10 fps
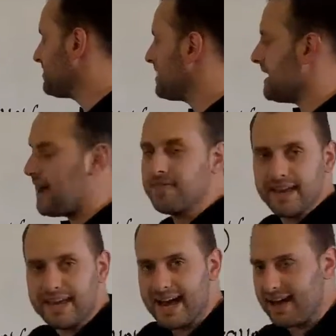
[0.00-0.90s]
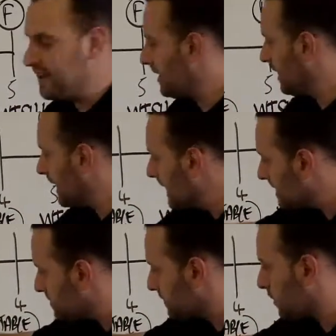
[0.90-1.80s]
see, and they get
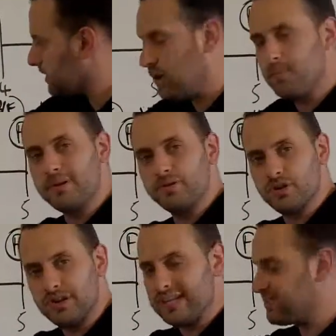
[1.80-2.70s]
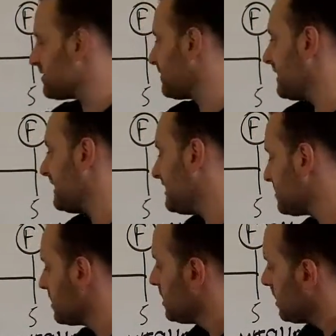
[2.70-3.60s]
leads for you, build your list of
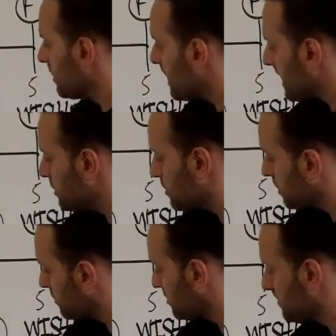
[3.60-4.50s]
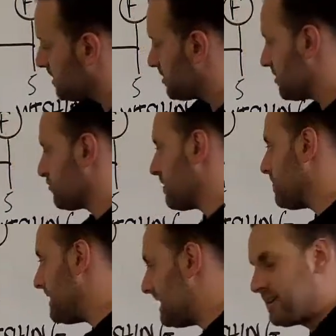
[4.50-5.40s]
leads, get you customers,
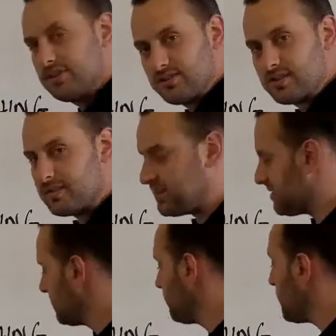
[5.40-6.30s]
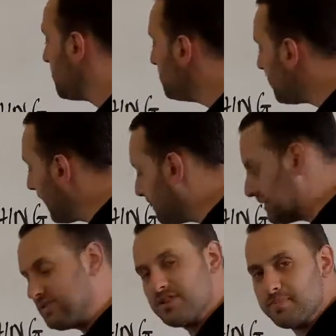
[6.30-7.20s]
repeat customers,
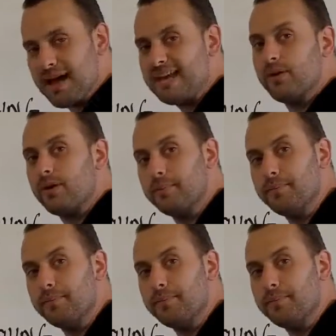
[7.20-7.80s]
members that pay you on a